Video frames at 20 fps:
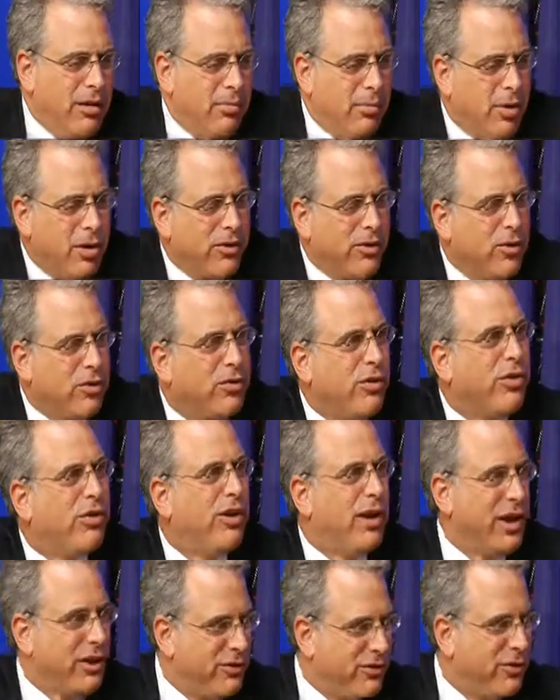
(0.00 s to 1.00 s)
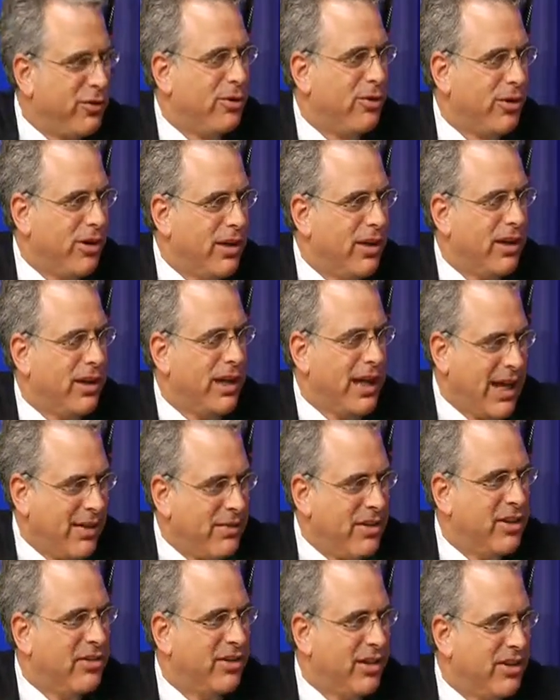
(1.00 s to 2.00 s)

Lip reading: Mark, first of all, thanks for having us.